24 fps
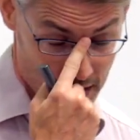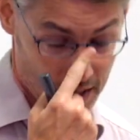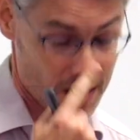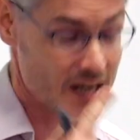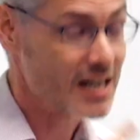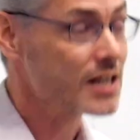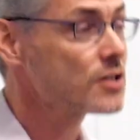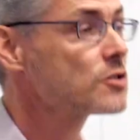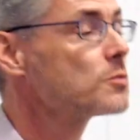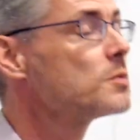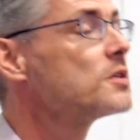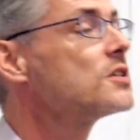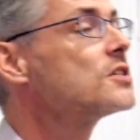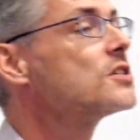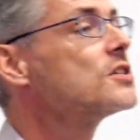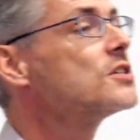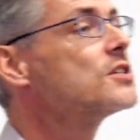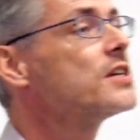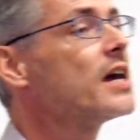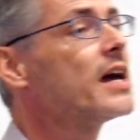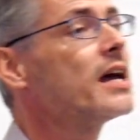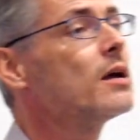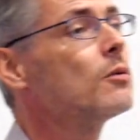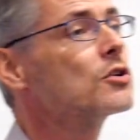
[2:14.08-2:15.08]
announcement
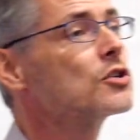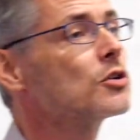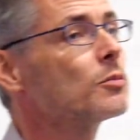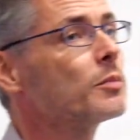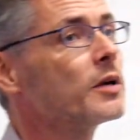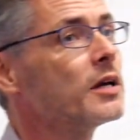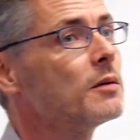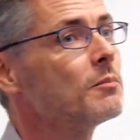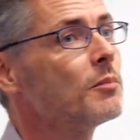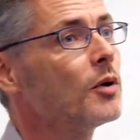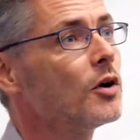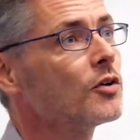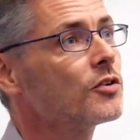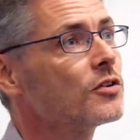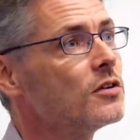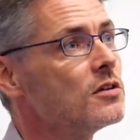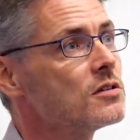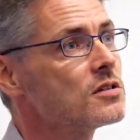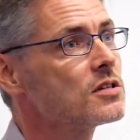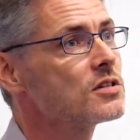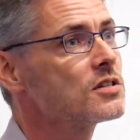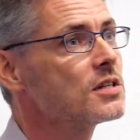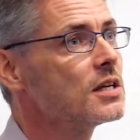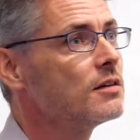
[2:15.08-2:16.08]
today, which will be in
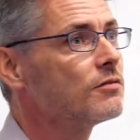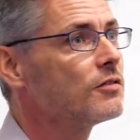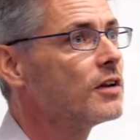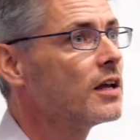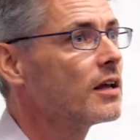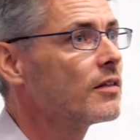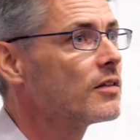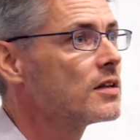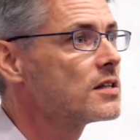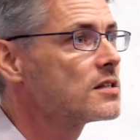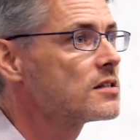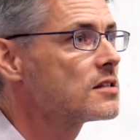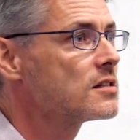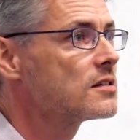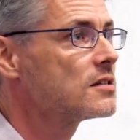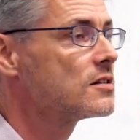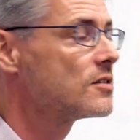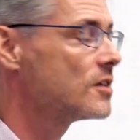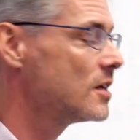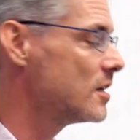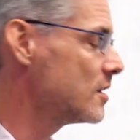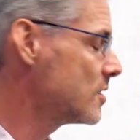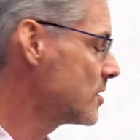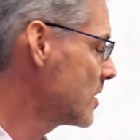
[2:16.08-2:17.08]
Podnews this evening, that
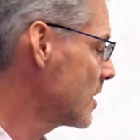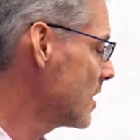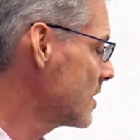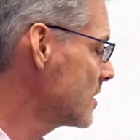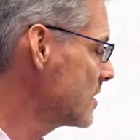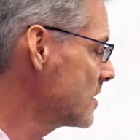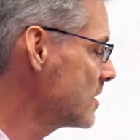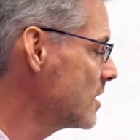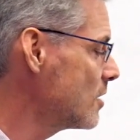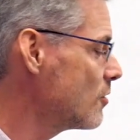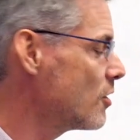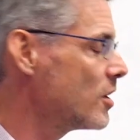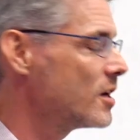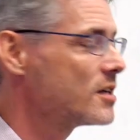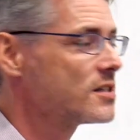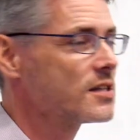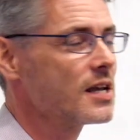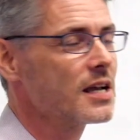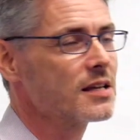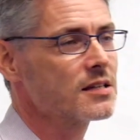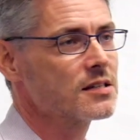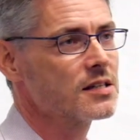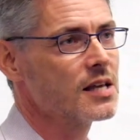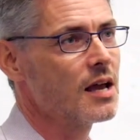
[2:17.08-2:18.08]

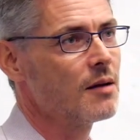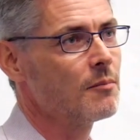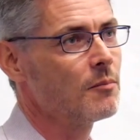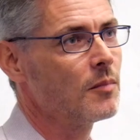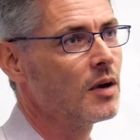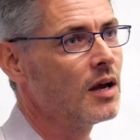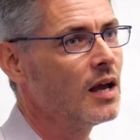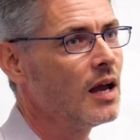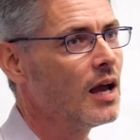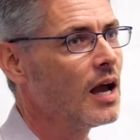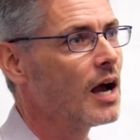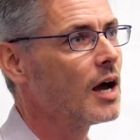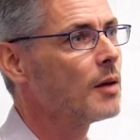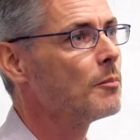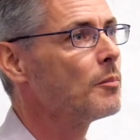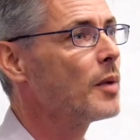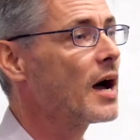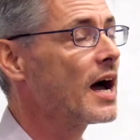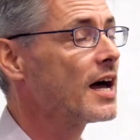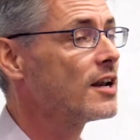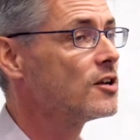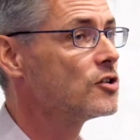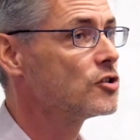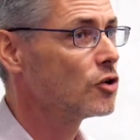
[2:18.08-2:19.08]
SiriusXM and
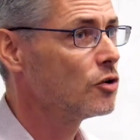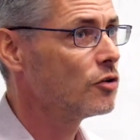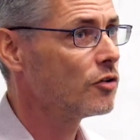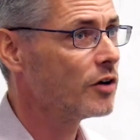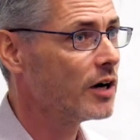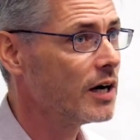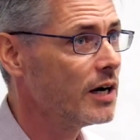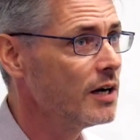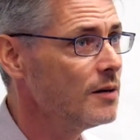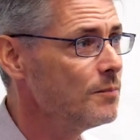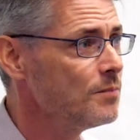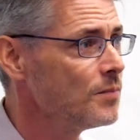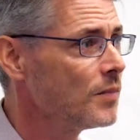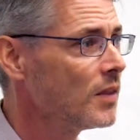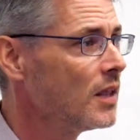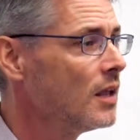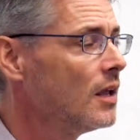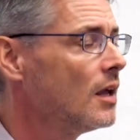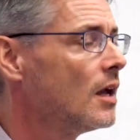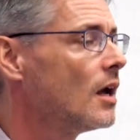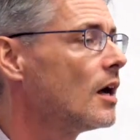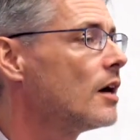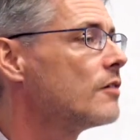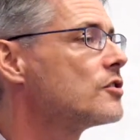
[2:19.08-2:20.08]
Pandora
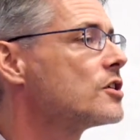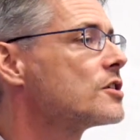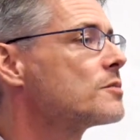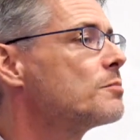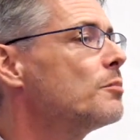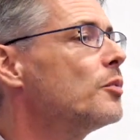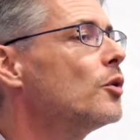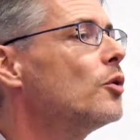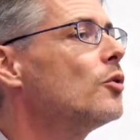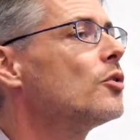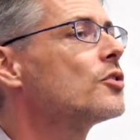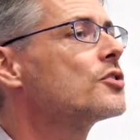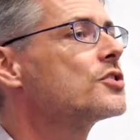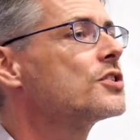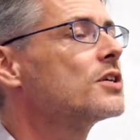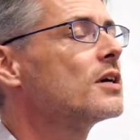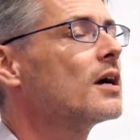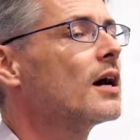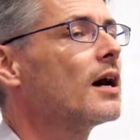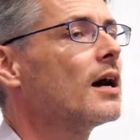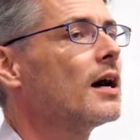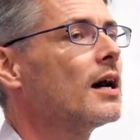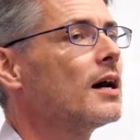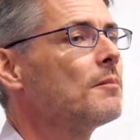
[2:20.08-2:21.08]
have just bought
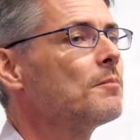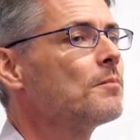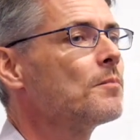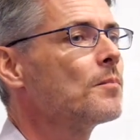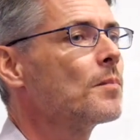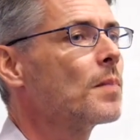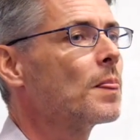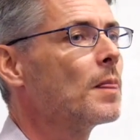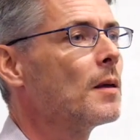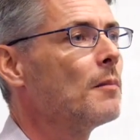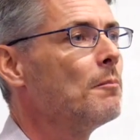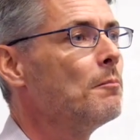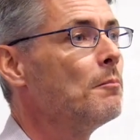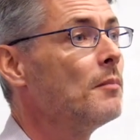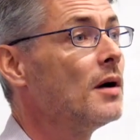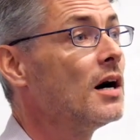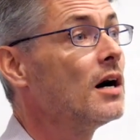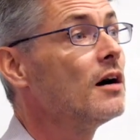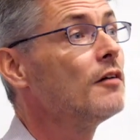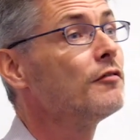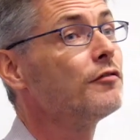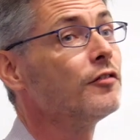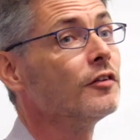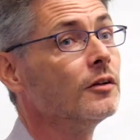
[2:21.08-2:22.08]

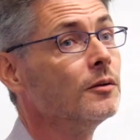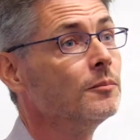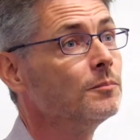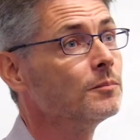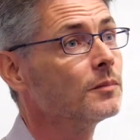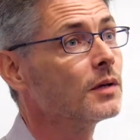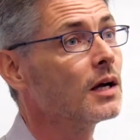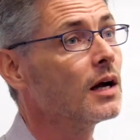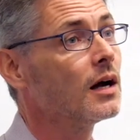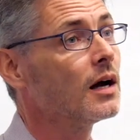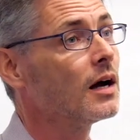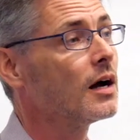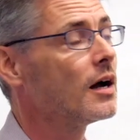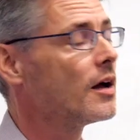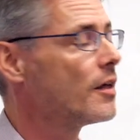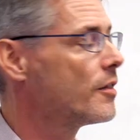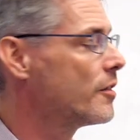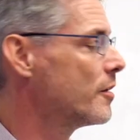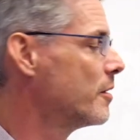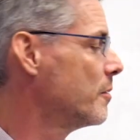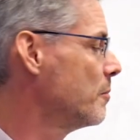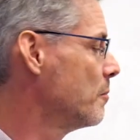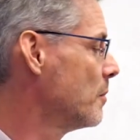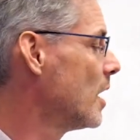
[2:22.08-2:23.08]
Marvel.
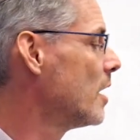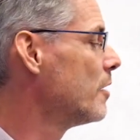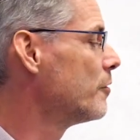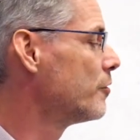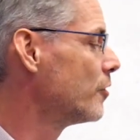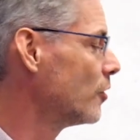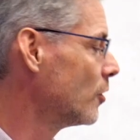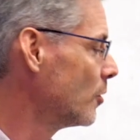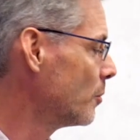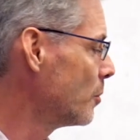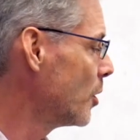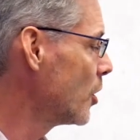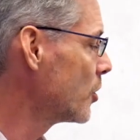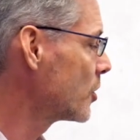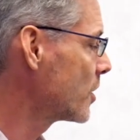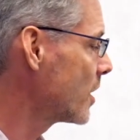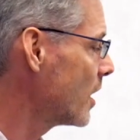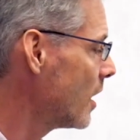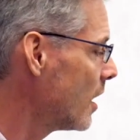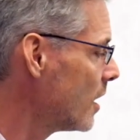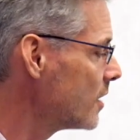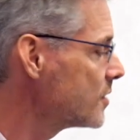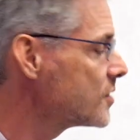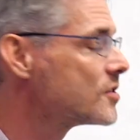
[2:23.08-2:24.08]
The Marvel
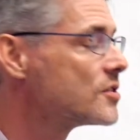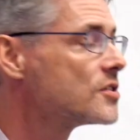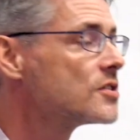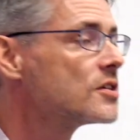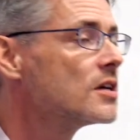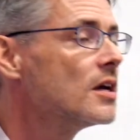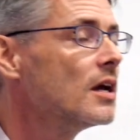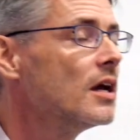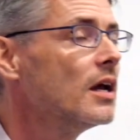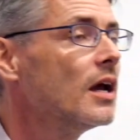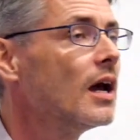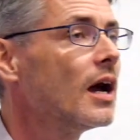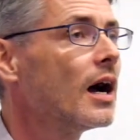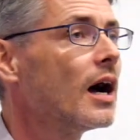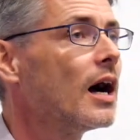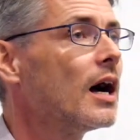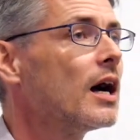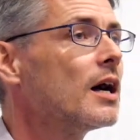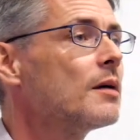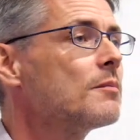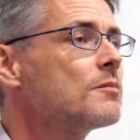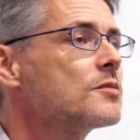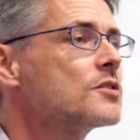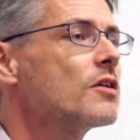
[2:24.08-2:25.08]
podcasts,
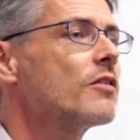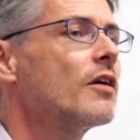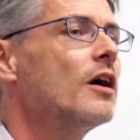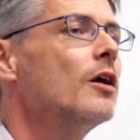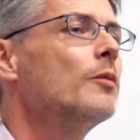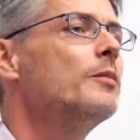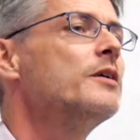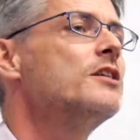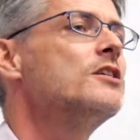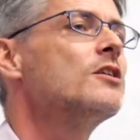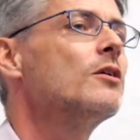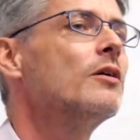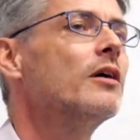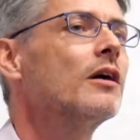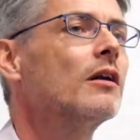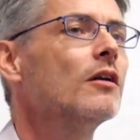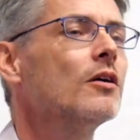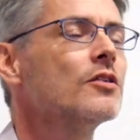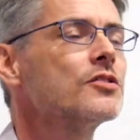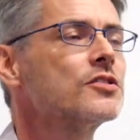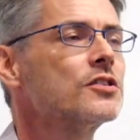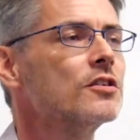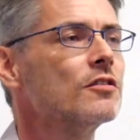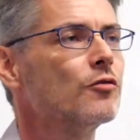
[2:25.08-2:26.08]
so they'll be doing
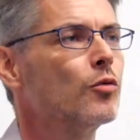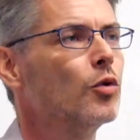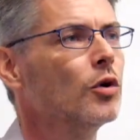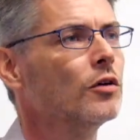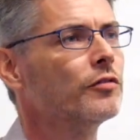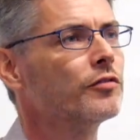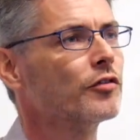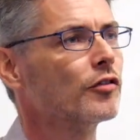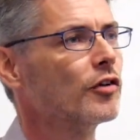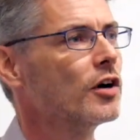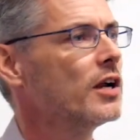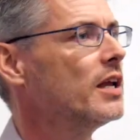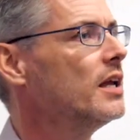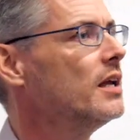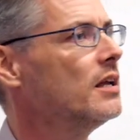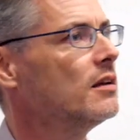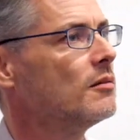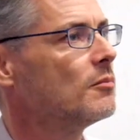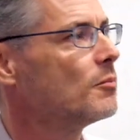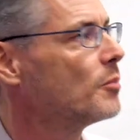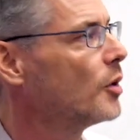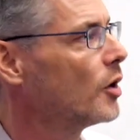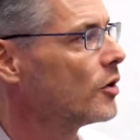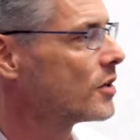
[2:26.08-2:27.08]
lots of
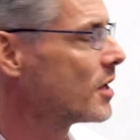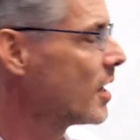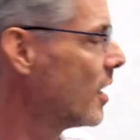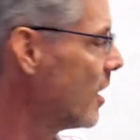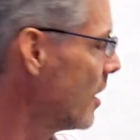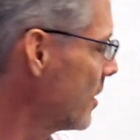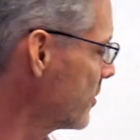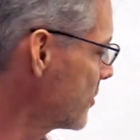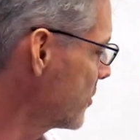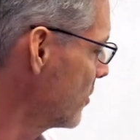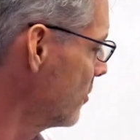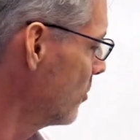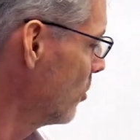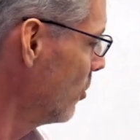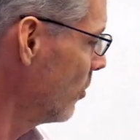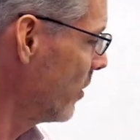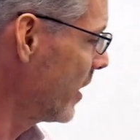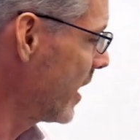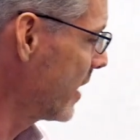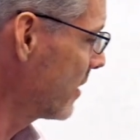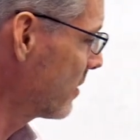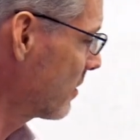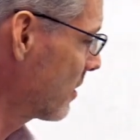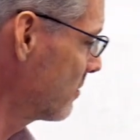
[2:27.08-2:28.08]
Wolverine podcasts and all
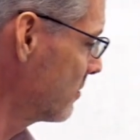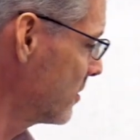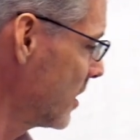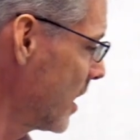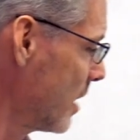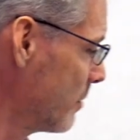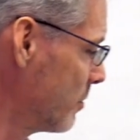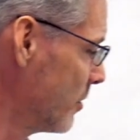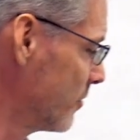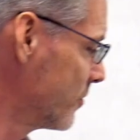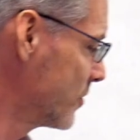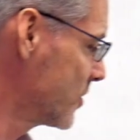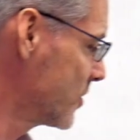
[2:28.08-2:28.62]
that type of